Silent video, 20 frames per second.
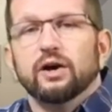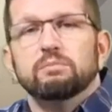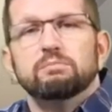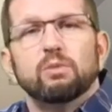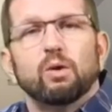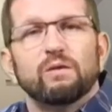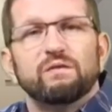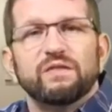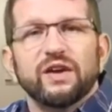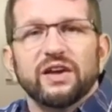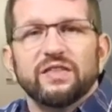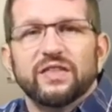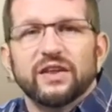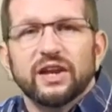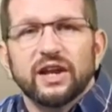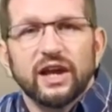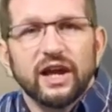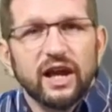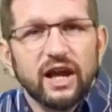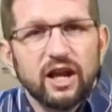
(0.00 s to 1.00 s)
more faith in
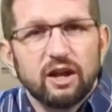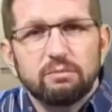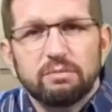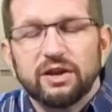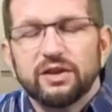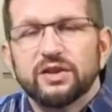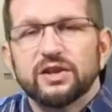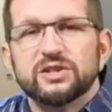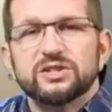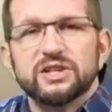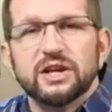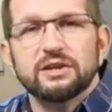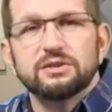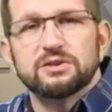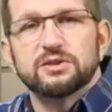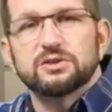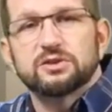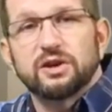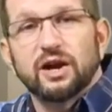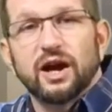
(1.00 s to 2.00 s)
the enemy than
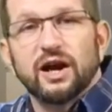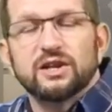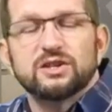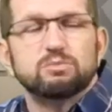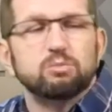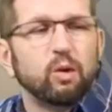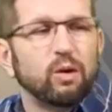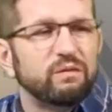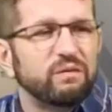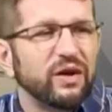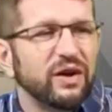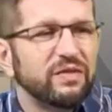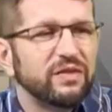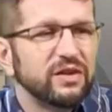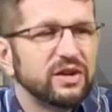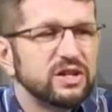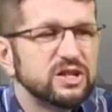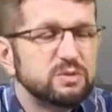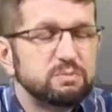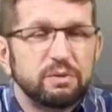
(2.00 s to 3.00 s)
Jesus Christ, more faith
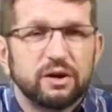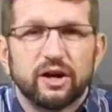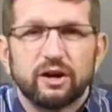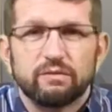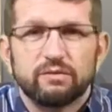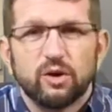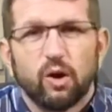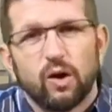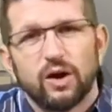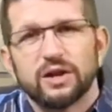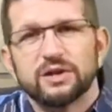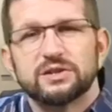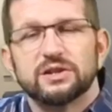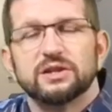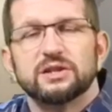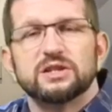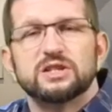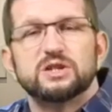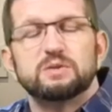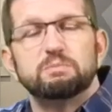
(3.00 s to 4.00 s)
in the spirit of darkness
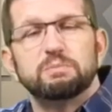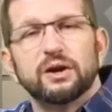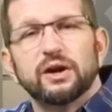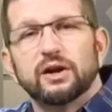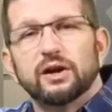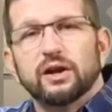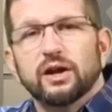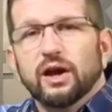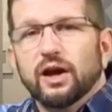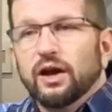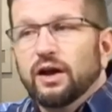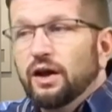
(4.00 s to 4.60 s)
than the spirit